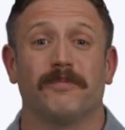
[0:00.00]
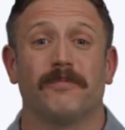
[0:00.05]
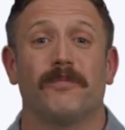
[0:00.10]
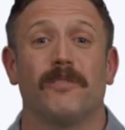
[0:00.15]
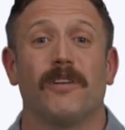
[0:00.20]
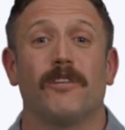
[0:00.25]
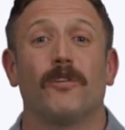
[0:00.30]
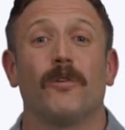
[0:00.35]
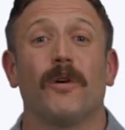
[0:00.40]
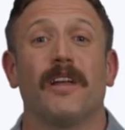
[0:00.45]

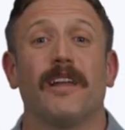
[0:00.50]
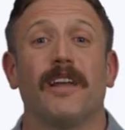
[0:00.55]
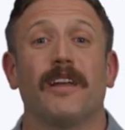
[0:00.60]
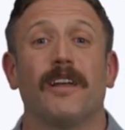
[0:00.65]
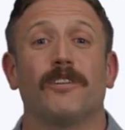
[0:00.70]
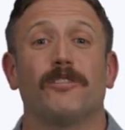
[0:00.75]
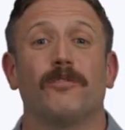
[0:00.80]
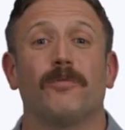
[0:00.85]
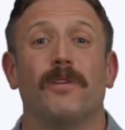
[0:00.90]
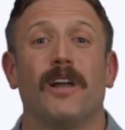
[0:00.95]
The
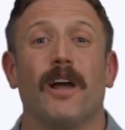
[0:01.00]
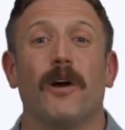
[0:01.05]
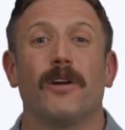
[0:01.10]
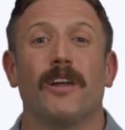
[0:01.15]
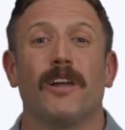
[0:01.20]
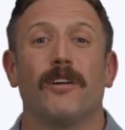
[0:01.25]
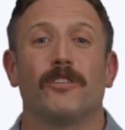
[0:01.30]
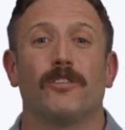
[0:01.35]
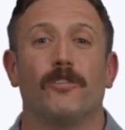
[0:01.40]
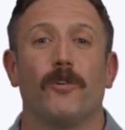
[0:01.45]
training is
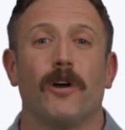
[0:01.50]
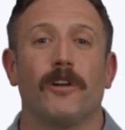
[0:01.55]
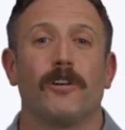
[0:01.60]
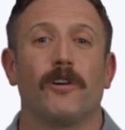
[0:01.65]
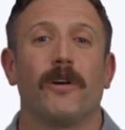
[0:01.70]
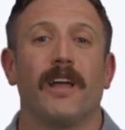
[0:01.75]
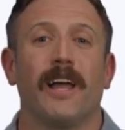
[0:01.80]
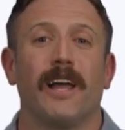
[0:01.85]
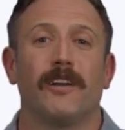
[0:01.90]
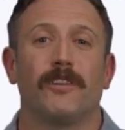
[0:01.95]
very
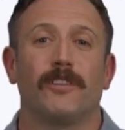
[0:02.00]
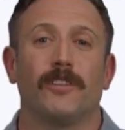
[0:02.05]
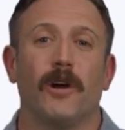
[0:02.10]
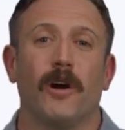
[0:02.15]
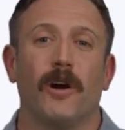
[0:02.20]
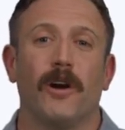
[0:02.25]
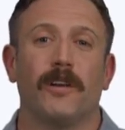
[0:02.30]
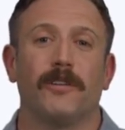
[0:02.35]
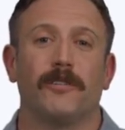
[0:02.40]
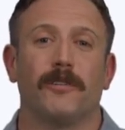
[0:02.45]
instructor
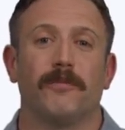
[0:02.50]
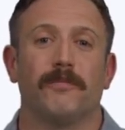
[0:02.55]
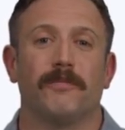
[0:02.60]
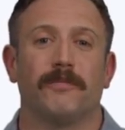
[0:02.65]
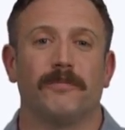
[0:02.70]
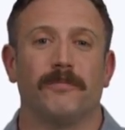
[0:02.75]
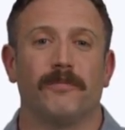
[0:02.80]
hands-on.